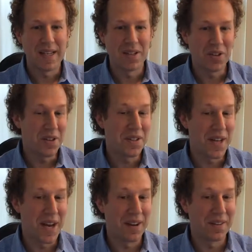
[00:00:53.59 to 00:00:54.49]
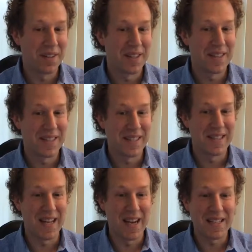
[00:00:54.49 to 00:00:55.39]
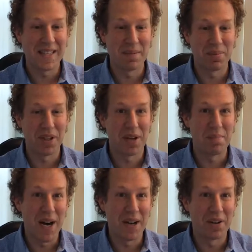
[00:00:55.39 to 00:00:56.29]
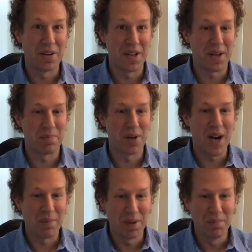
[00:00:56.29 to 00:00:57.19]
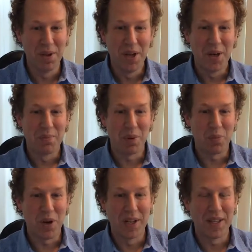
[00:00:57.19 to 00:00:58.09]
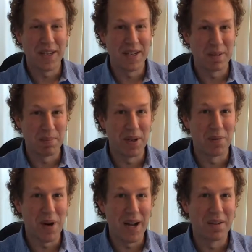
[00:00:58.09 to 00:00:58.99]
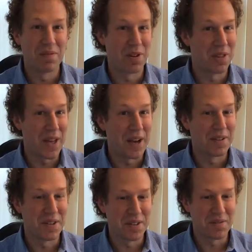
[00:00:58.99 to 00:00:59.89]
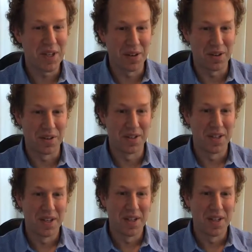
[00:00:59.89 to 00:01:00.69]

It turns out that this is not simply a modern day problem, but one that has been around for thousands of years.